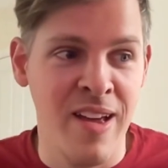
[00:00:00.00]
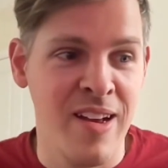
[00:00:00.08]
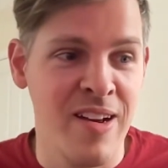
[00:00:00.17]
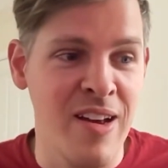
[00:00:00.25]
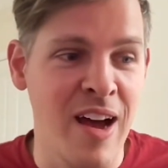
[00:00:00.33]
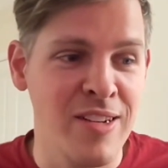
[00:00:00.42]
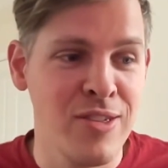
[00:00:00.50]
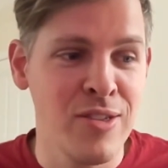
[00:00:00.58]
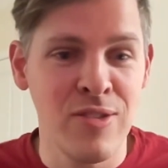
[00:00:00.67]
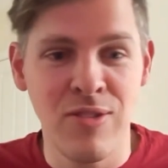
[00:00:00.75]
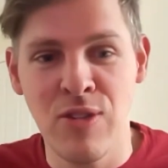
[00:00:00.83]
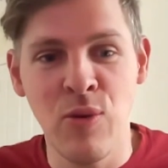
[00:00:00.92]
not
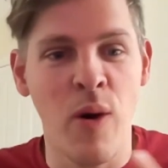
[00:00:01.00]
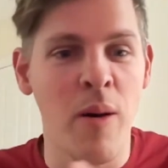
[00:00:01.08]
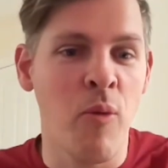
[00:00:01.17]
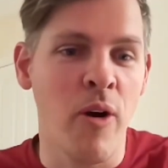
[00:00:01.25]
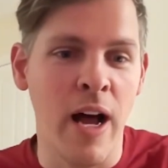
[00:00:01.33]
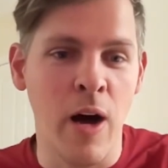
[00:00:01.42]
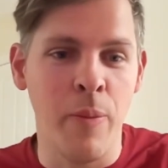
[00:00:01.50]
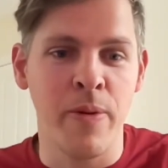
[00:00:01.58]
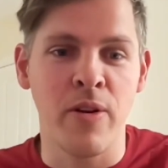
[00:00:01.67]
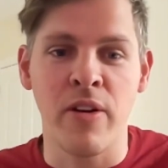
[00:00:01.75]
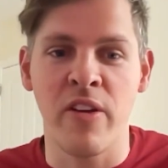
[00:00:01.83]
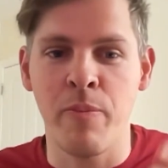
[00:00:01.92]
just do you want more help in
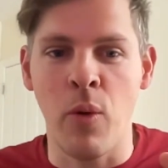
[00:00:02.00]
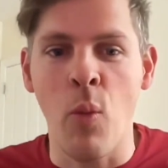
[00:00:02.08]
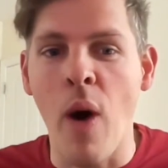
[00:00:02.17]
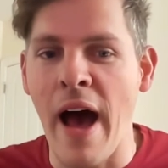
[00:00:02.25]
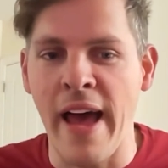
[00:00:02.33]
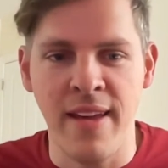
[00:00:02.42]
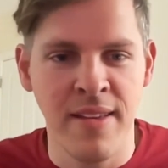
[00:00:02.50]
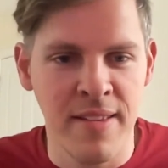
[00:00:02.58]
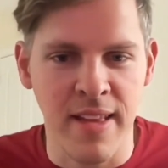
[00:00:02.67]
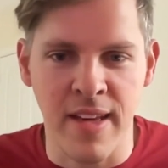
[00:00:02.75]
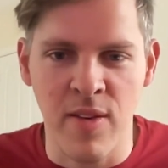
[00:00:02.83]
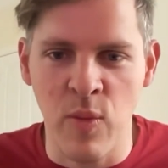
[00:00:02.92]
your life, but why?
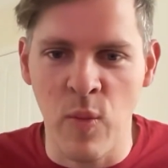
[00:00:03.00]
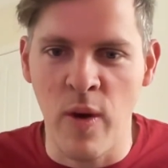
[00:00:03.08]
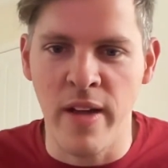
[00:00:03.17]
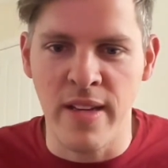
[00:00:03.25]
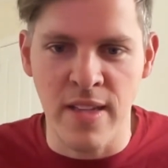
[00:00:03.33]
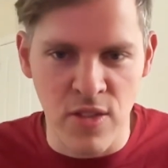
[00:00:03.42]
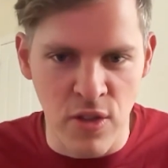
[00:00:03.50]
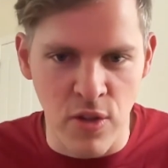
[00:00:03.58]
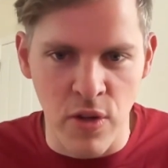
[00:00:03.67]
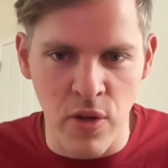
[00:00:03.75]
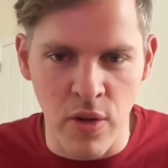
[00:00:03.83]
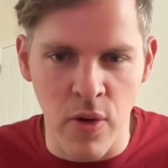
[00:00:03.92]
Like, what is your
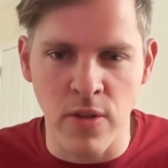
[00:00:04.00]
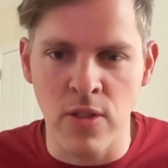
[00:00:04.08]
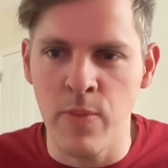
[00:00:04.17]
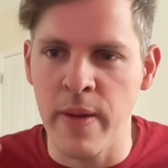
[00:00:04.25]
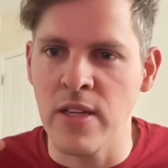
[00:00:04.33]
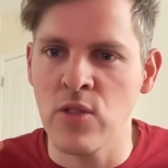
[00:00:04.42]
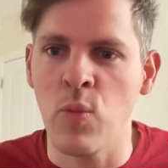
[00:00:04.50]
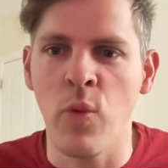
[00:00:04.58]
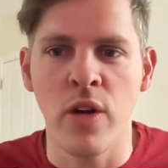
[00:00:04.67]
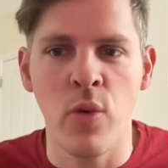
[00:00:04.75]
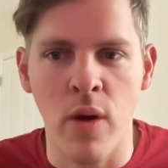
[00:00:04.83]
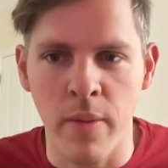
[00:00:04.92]
unicorn space? What
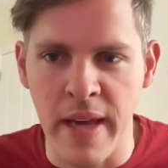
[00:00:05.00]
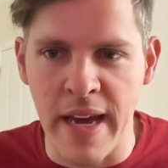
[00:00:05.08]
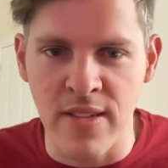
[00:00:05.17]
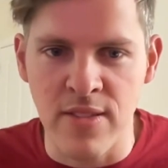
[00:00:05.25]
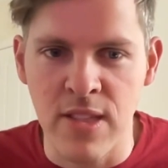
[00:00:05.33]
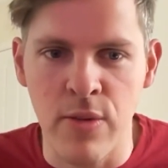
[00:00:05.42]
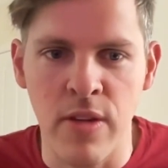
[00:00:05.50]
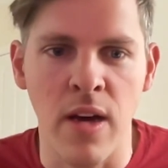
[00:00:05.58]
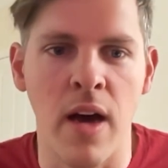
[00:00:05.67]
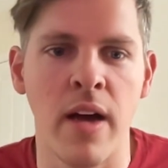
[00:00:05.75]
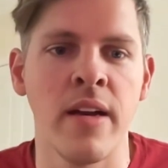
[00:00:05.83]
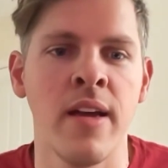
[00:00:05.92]
do you want to be executing
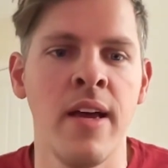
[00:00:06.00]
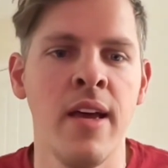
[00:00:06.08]
on?